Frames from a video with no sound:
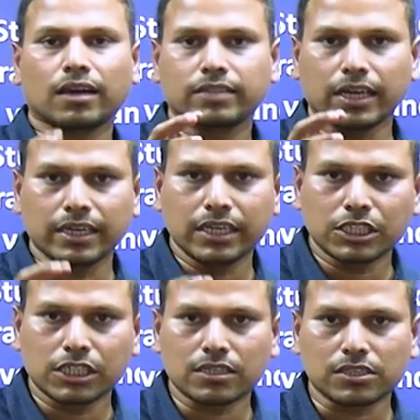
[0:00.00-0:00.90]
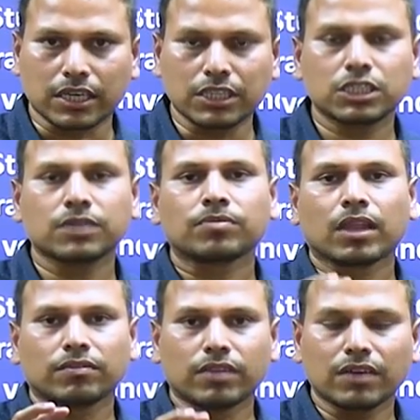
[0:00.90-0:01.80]
at the initial stage,
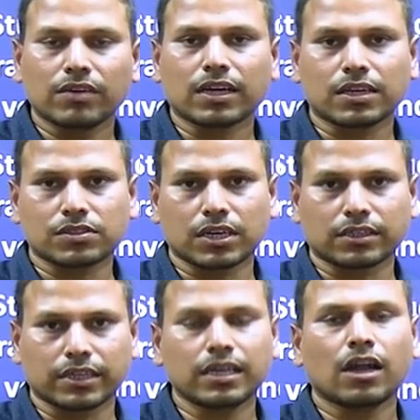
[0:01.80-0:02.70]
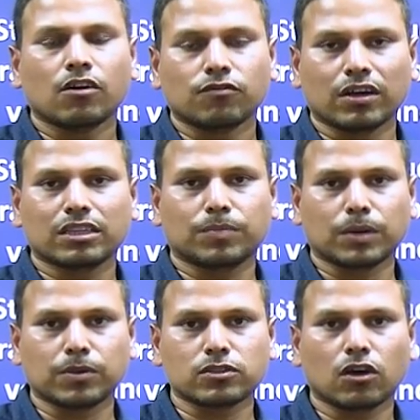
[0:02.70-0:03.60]
they were constructed for the
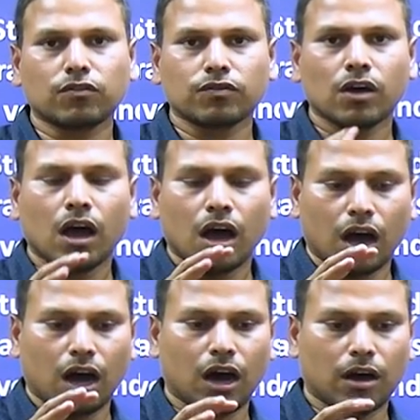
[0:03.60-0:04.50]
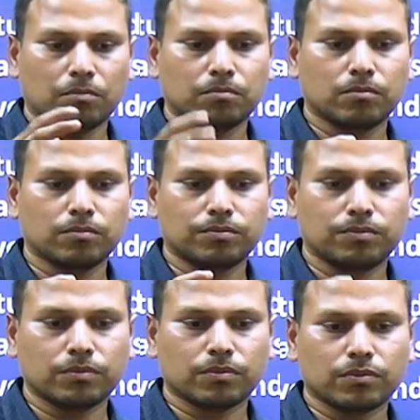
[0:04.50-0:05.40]
purpose of uh,
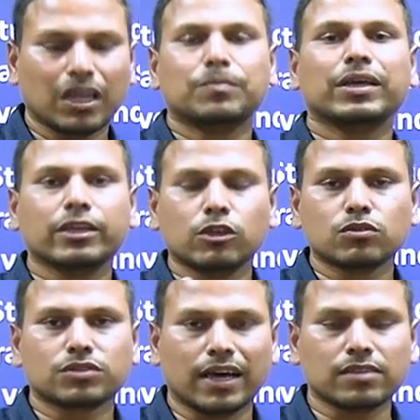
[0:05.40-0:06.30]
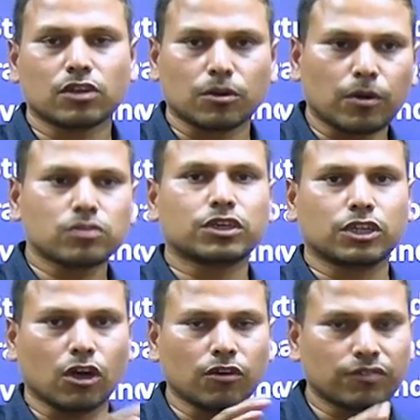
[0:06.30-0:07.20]
they being used as a
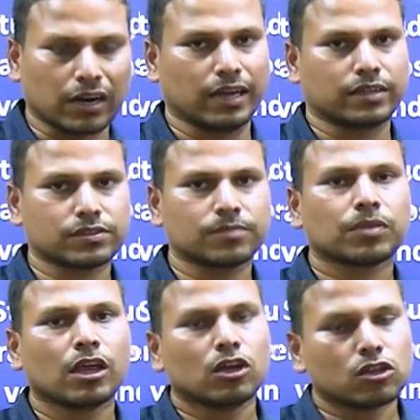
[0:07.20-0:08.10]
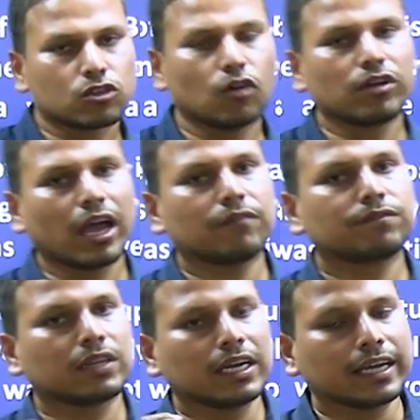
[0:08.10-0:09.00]
repository of relics. So, we
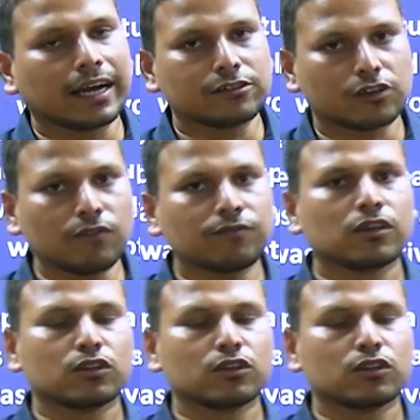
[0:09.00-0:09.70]
have three kinds of